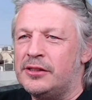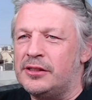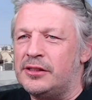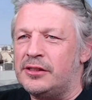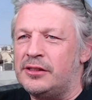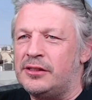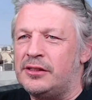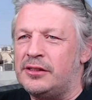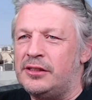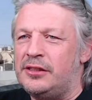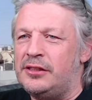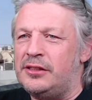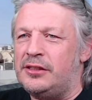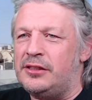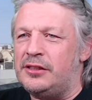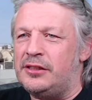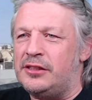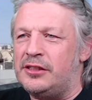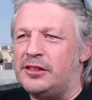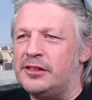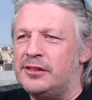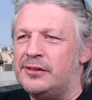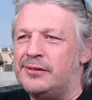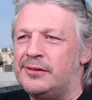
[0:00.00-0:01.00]
I've
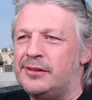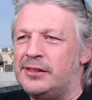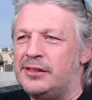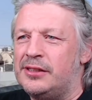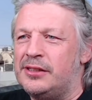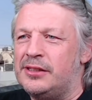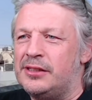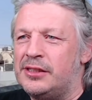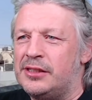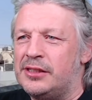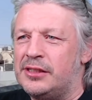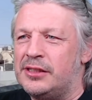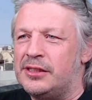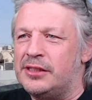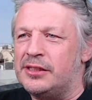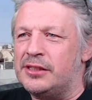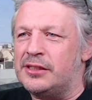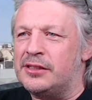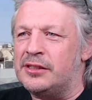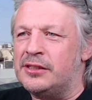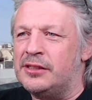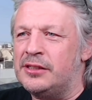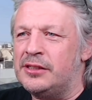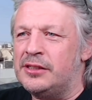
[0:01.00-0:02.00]
seen Gillian
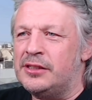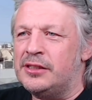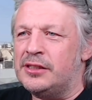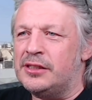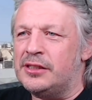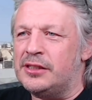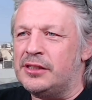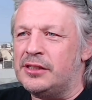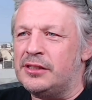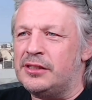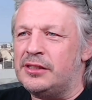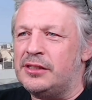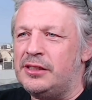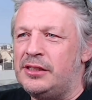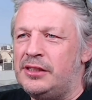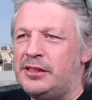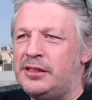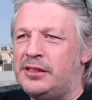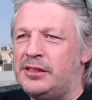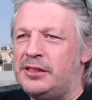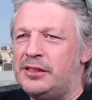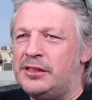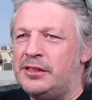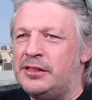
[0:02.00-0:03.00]
King. I've
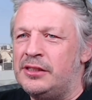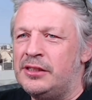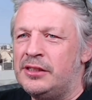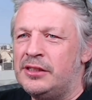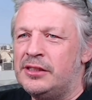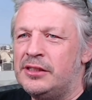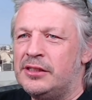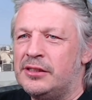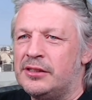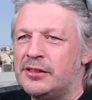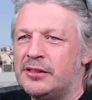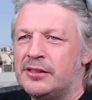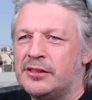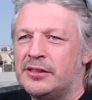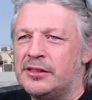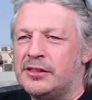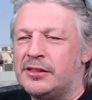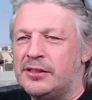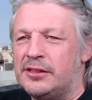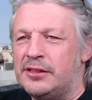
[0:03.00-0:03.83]
seen a